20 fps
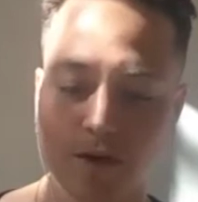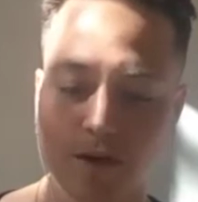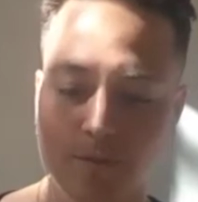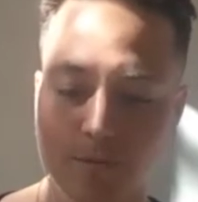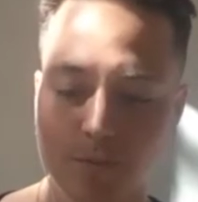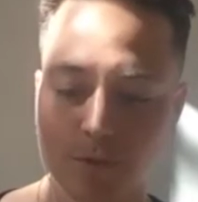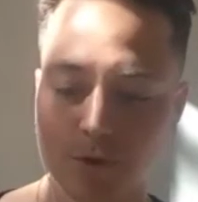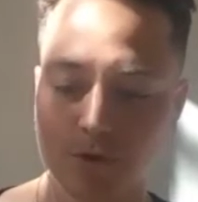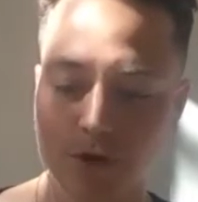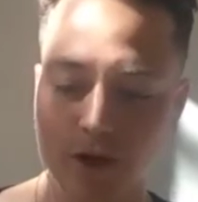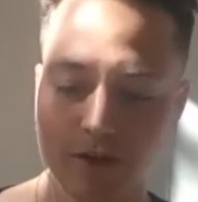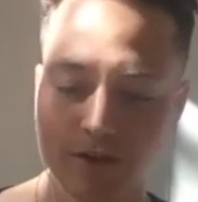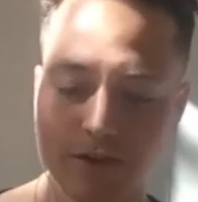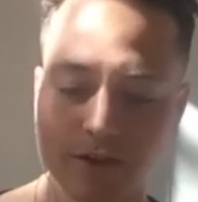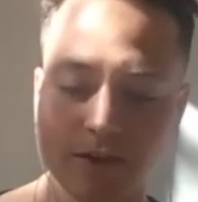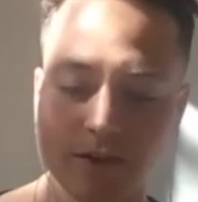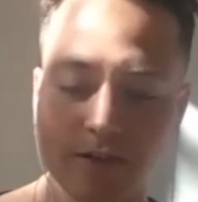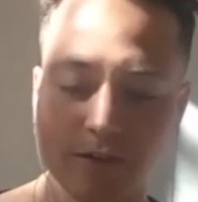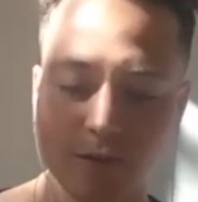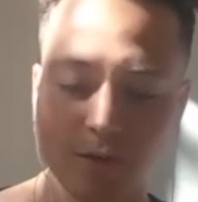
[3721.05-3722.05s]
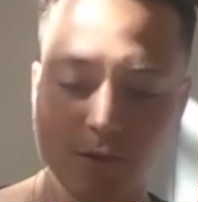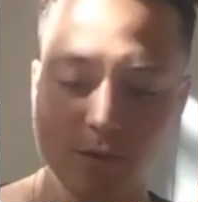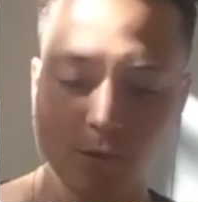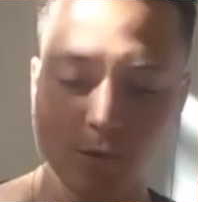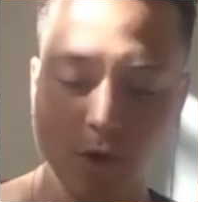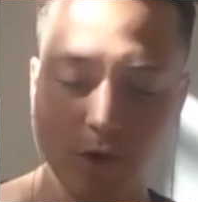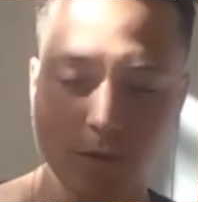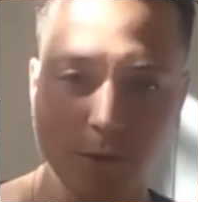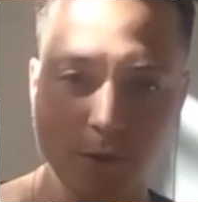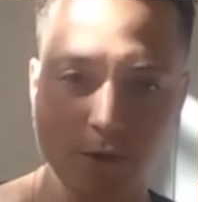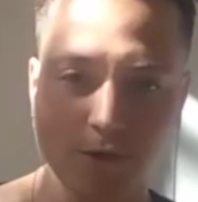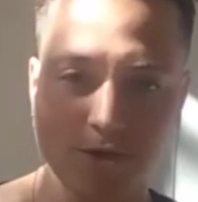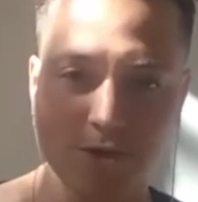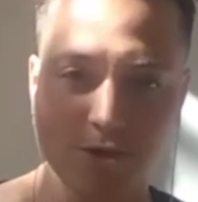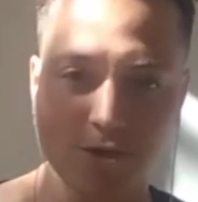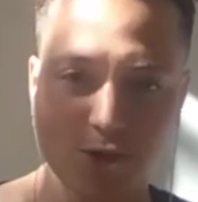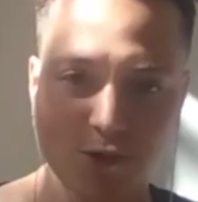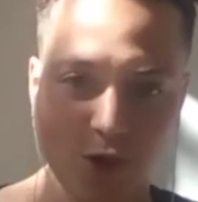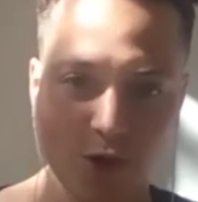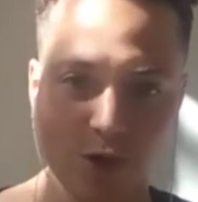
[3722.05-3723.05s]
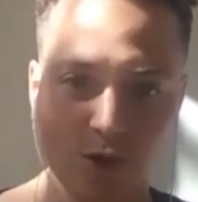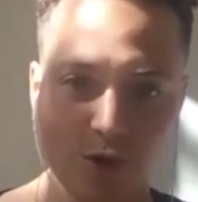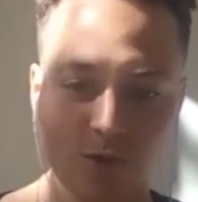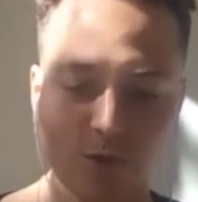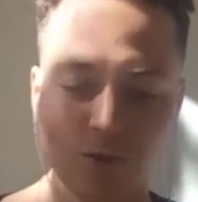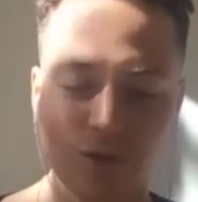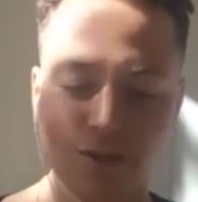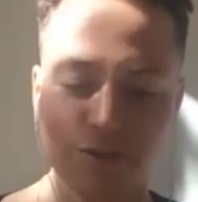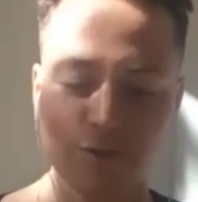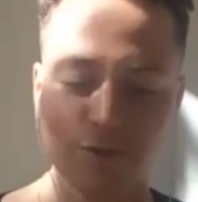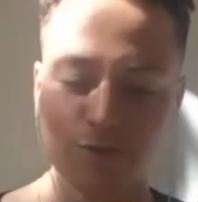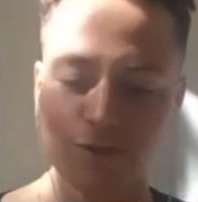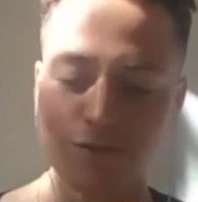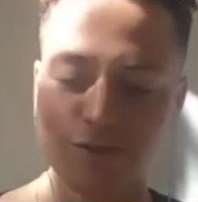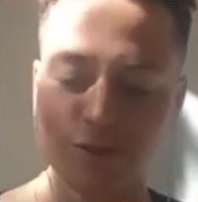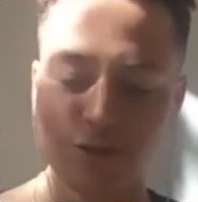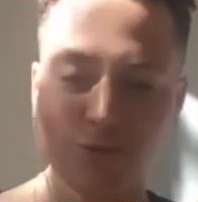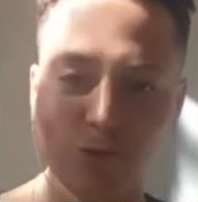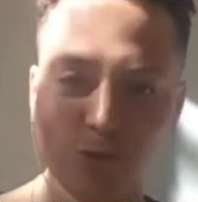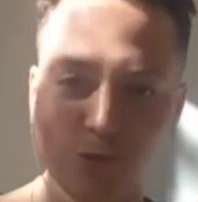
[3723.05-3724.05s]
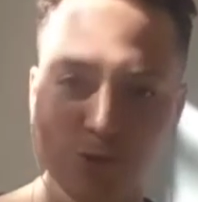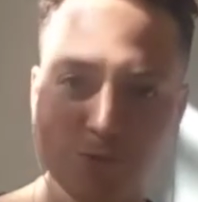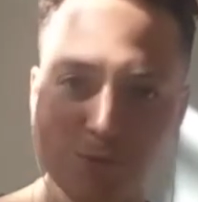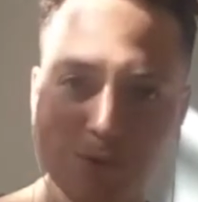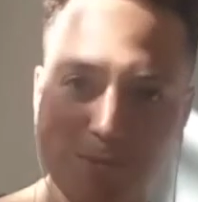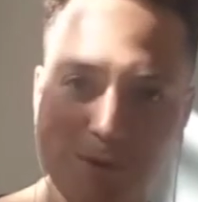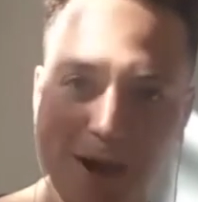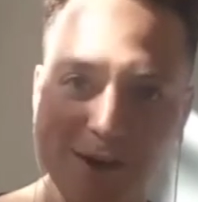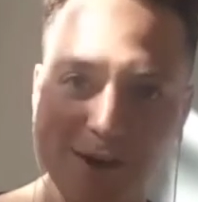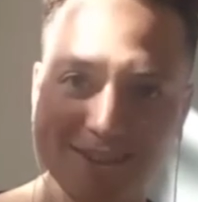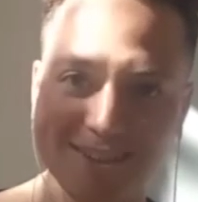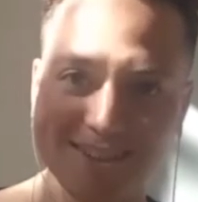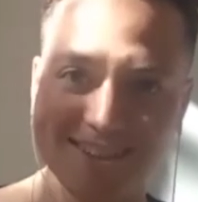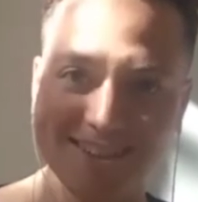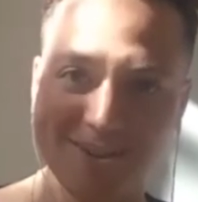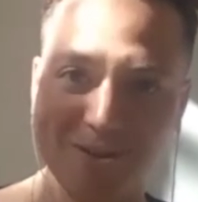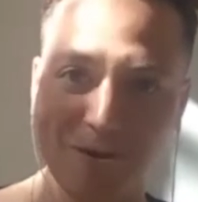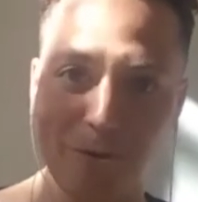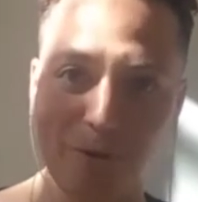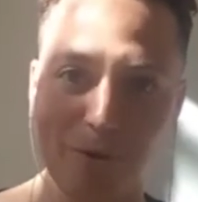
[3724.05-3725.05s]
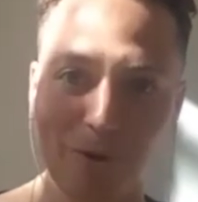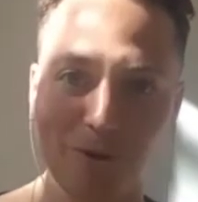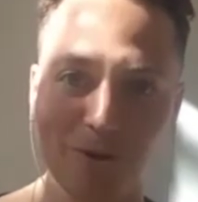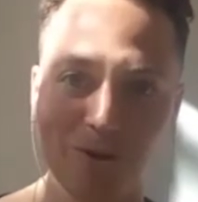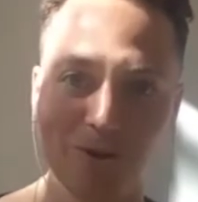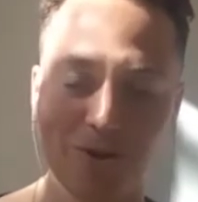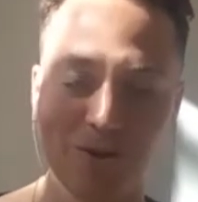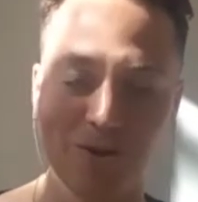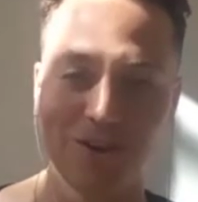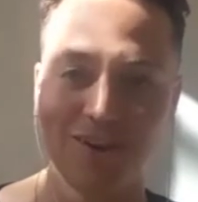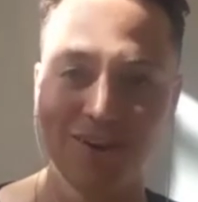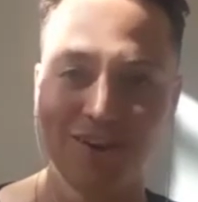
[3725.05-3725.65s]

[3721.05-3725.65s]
put on a one-person show in your living room about it, or